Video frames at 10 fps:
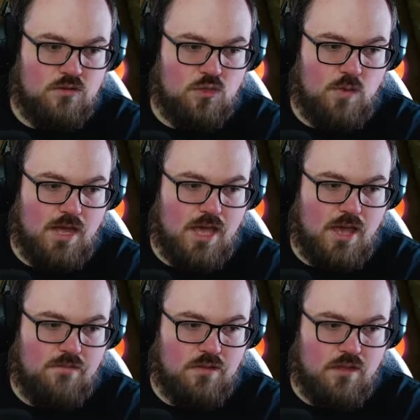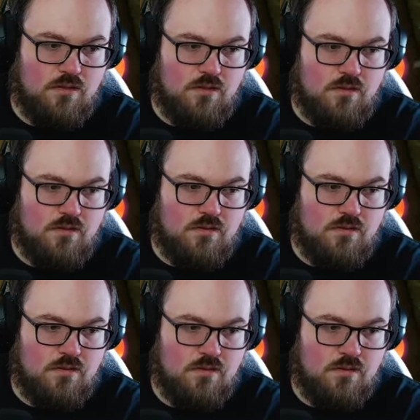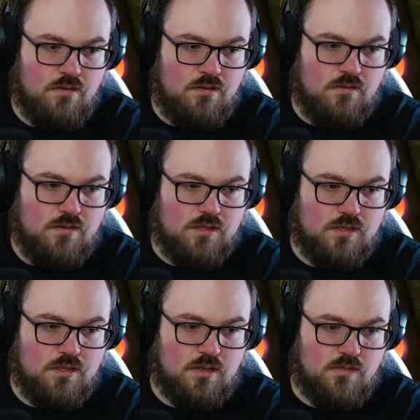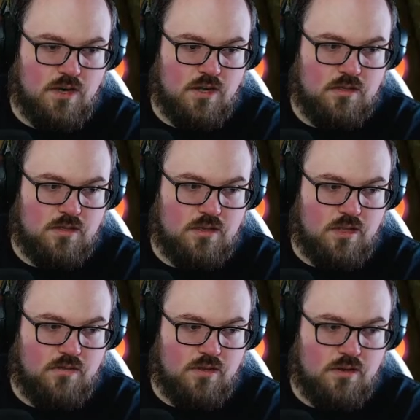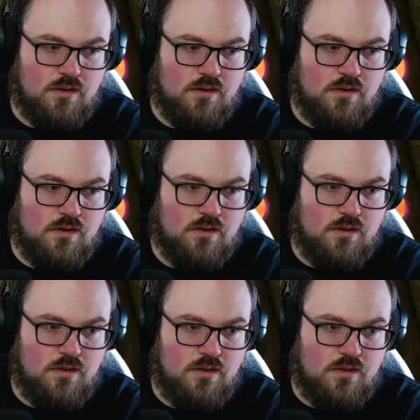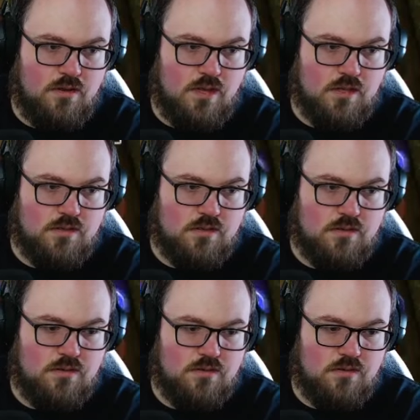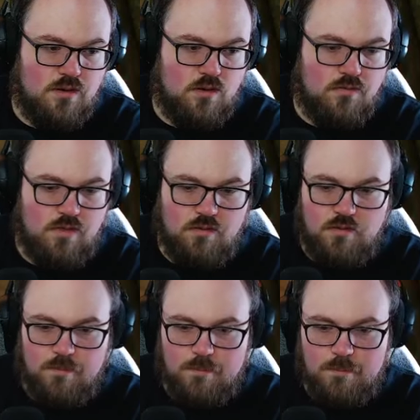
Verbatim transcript: Do I have lethal? Three, six, seven, eight, nine, ten, eleven. Yes, I do have lethal.